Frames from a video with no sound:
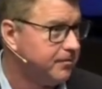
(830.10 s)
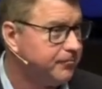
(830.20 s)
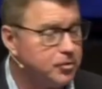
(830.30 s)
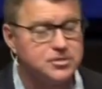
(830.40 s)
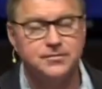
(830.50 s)

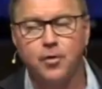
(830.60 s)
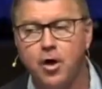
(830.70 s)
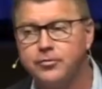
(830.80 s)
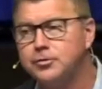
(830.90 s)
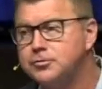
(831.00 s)
First of
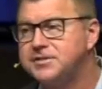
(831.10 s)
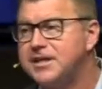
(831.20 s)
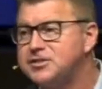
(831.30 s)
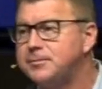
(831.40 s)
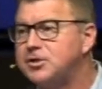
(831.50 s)
all, the New
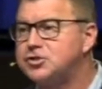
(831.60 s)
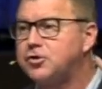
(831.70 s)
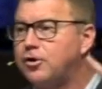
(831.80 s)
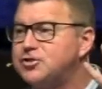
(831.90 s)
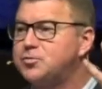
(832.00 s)
Testament
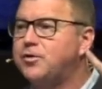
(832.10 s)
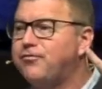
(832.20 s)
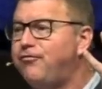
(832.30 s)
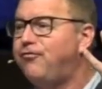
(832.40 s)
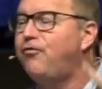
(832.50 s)
starts with
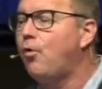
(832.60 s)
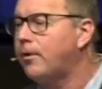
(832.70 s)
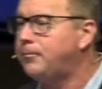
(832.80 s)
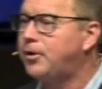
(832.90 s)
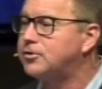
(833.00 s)

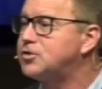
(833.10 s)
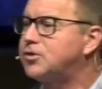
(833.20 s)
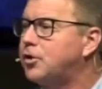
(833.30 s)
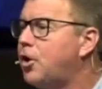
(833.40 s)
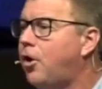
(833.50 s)
four books.
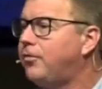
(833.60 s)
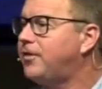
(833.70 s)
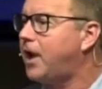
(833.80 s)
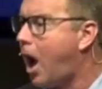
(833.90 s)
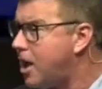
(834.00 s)
They're called
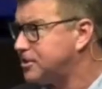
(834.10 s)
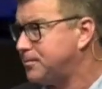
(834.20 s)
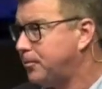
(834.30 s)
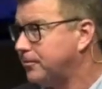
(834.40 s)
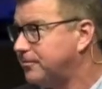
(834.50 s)
the
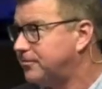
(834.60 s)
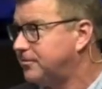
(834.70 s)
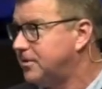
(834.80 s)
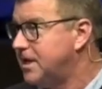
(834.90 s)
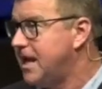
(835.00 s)

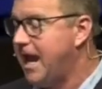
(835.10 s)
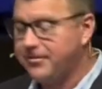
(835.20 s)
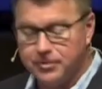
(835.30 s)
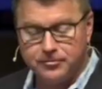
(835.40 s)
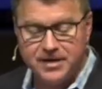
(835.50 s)
Gospels,
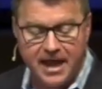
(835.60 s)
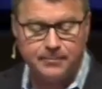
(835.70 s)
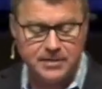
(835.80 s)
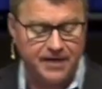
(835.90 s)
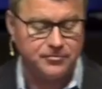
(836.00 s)
and they're
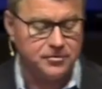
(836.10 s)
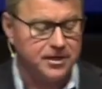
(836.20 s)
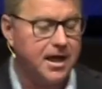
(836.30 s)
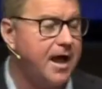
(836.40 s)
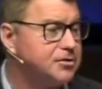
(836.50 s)
named after the
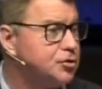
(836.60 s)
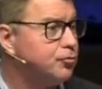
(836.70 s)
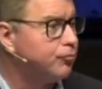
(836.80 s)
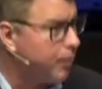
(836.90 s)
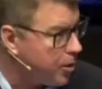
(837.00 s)
guys
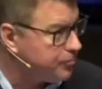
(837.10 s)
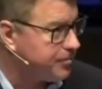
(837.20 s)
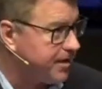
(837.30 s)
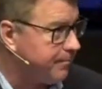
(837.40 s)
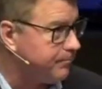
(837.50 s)
who
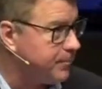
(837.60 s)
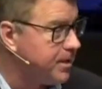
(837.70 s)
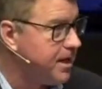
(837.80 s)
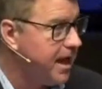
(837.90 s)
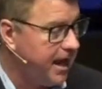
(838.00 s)
wrote them.
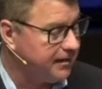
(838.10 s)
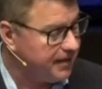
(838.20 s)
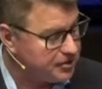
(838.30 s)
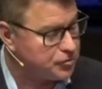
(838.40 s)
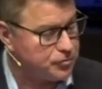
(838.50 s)
And
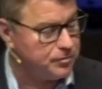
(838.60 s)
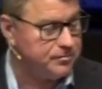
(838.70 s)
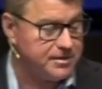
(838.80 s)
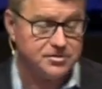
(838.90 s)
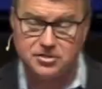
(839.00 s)
let's,
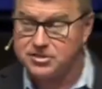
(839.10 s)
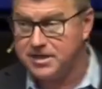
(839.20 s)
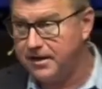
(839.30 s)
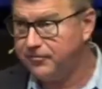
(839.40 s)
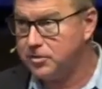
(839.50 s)
let's just
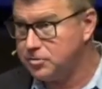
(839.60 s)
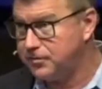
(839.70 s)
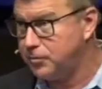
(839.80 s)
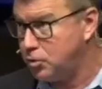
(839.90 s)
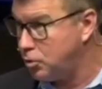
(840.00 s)
say, for those
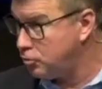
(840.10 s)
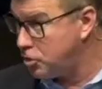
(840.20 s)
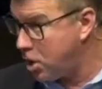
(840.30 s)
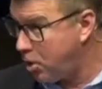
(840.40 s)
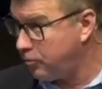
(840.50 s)
of you who
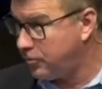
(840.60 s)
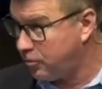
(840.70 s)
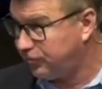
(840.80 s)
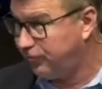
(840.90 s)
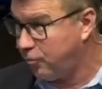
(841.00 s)
know
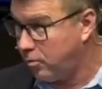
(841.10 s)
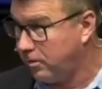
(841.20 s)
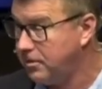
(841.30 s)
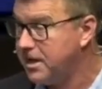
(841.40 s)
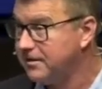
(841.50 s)
those
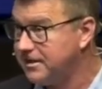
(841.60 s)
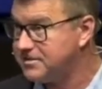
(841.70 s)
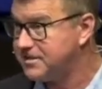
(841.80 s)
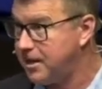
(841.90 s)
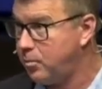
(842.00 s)
four,
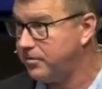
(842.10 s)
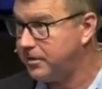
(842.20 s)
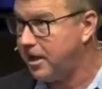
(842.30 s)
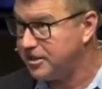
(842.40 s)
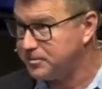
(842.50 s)
let's say what
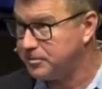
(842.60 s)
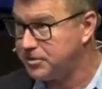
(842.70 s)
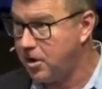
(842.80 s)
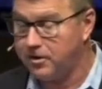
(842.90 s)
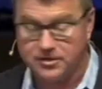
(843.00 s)
the
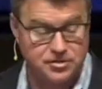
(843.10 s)
Gospels are.